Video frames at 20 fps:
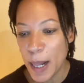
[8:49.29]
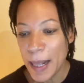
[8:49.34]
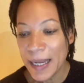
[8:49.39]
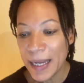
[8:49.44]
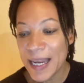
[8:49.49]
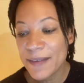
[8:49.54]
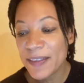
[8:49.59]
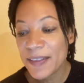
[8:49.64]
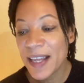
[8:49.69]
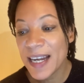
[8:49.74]

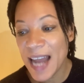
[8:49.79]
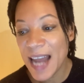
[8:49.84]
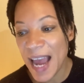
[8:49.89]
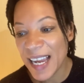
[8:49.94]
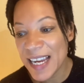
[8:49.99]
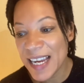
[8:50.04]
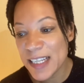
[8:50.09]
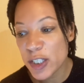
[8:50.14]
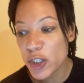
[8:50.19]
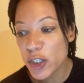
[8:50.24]
Even the
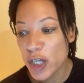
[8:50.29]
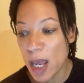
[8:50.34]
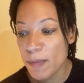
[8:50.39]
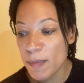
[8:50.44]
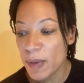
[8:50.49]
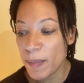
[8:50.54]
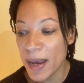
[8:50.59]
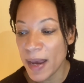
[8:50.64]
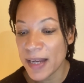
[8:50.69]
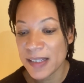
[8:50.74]
lackeys and
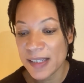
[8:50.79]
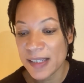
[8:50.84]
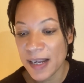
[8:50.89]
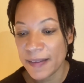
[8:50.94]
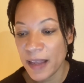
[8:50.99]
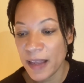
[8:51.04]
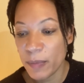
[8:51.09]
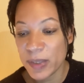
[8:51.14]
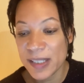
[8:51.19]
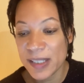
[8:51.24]
chambermaids said
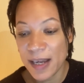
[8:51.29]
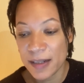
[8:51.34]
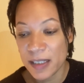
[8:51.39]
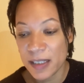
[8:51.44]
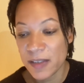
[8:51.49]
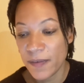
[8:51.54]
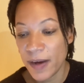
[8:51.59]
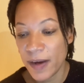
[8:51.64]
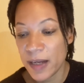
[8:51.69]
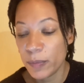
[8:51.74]
they were
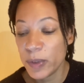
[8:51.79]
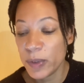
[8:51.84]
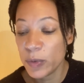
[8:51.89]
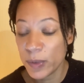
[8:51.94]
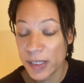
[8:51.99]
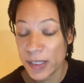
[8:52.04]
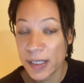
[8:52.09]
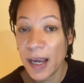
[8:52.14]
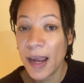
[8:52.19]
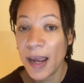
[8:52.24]
satisfied, which was
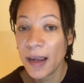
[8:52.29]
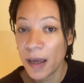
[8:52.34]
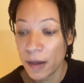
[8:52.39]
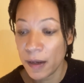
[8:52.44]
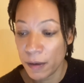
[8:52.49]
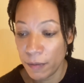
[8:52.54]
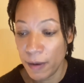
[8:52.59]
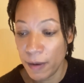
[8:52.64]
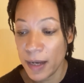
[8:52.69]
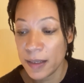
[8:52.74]
saying a
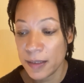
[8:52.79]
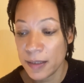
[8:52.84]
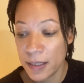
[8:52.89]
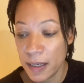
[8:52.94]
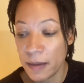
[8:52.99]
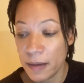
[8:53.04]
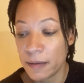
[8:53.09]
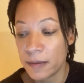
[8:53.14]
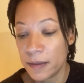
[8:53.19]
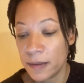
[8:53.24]
great
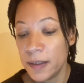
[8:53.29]
deal,